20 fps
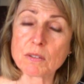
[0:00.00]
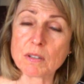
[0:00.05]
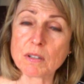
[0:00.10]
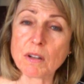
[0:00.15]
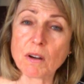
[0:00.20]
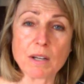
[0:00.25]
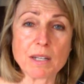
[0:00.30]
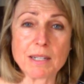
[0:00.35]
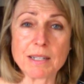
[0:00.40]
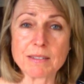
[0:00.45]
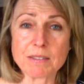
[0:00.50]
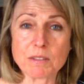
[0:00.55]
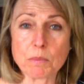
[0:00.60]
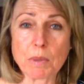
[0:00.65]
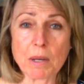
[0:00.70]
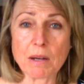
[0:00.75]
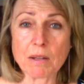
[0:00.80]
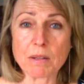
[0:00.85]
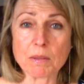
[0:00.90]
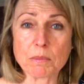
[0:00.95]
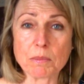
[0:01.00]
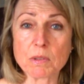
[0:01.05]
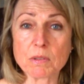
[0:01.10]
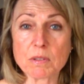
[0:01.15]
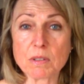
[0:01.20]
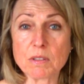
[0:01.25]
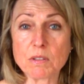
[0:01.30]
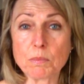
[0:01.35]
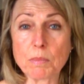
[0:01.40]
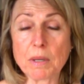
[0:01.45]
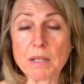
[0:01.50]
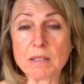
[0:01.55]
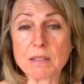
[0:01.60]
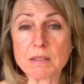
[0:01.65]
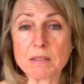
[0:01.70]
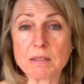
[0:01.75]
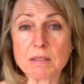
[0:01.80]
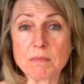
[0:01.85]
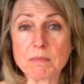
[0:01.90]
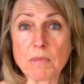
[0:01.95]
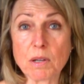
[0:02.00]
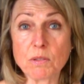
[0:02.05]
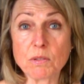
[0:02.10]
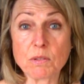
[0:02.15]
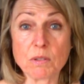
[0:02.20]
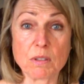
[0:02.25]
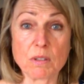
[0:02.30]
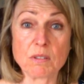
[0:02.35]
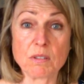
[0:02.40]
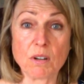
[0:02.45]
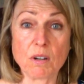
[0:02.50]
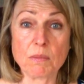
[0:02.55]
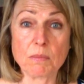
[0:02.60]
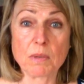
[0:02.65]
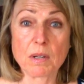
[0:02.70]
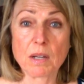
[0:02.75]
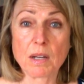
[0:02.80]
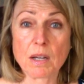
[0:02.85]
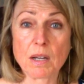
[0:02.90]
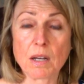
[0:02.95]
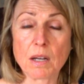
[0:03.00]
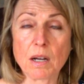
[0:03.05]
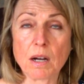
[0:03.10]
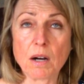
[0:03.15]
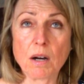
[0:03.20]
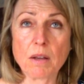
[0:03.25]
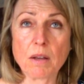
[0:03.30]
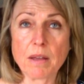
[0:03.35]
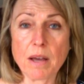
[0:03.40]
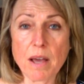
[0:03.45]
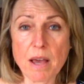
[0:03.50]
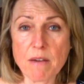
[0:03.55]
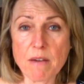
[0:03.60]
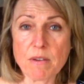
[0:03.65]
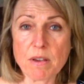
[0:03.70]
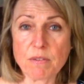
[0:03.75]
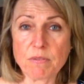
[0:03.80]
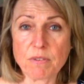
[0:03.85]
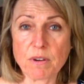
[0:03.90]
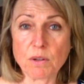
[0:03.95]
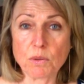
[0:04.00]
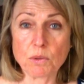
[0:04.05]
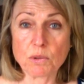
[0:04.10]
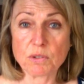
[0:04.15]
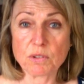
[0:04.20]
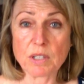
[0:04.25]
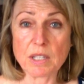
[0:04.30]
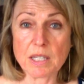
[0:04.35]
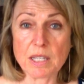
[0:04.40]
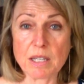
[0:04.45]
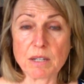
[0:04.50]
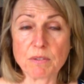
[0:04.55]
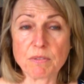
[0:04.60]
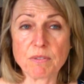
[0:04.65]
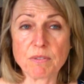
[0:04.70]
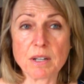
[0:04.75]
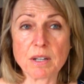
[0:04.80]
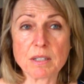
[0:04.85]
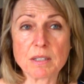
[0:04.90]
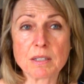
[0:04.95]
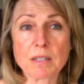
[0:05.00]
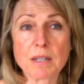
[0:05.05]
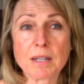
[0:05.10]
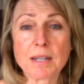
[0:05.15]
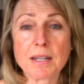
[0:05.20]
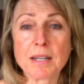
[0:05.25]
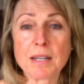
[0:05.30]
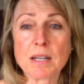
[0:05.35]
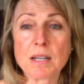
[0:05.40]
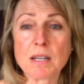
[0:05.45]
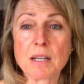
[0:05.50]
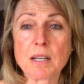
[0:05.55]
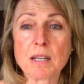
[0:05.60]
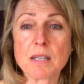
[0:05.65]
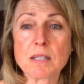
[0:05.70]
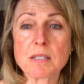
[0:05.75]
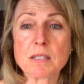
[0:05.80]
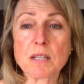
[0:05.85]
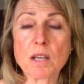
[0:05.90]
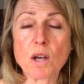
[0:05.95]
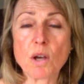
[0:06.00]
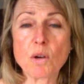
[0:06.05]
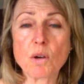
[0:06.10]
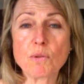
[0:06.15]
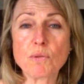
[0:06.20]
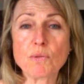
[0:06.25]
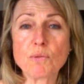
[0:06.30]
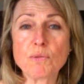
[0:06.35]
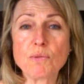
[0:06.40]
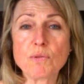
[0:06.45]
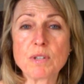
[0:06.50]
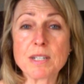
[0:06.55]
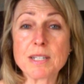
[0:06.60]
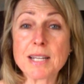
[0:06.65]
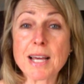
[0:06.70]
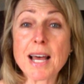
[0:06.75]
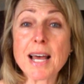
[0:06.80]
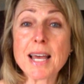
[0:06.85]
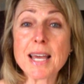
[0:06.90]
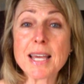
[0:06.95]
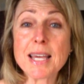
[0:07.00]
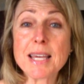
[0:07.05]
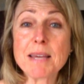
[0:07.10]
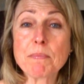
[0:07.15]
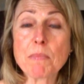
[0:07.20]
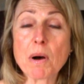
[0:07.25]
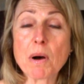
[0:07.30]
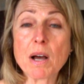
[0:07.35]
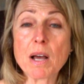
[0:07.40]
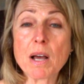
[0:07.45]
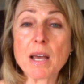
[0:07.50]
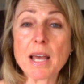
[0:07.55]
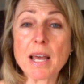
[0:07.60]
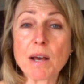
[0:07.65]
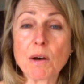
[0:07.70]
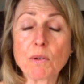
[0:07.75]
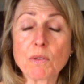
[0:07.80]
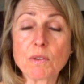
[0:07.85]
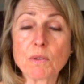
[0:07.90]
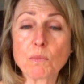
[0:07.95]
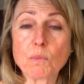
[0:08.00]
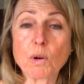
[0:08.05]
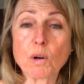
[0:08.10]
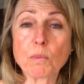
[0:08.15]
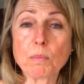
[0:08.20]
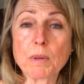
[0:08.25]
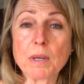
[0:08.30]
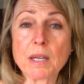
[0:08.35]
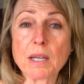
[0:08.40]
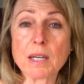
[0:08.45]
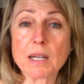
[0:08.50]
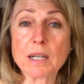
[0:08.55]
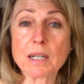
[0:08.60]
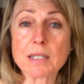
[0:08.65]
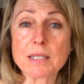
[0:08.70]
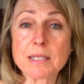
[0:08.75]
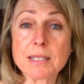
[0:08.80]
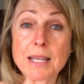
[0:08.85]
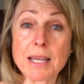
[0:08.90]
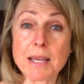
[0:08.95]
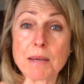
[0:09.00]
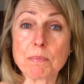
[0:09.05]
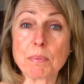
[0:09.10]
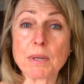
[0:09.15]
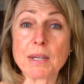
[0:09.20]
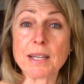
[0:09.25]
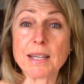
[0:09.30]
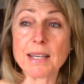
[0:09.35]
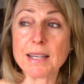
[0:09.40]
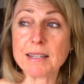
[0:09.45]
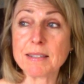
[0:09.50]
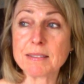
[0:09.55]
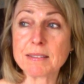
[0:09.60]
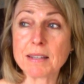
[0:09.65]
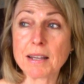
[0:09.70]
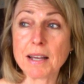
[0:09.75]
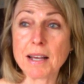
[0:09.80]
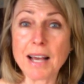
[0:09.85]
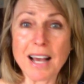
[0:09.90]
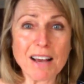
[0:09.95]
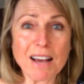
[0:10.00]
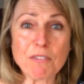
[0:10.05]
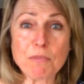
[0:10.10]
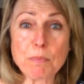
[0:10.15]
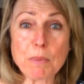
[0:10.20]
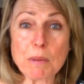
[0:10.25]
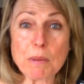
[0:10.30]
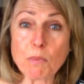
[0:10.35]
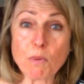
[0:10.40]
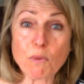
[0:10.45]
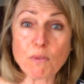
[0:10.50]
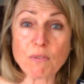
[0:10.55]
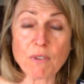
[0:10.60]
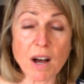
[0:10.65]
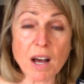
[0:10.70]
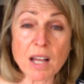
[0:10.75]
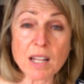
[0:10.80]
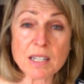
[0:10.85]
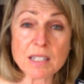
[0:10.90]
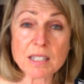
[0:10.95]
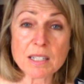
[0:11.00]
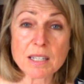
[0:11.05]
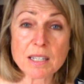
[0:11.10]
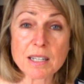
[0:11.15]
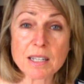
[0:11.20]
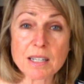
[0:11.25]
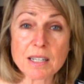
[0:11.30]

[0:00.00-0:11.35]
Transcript: lightness about them because they spend most of the time either having fun or seeking fun. So today my health and well-being tip is have a bit more fun.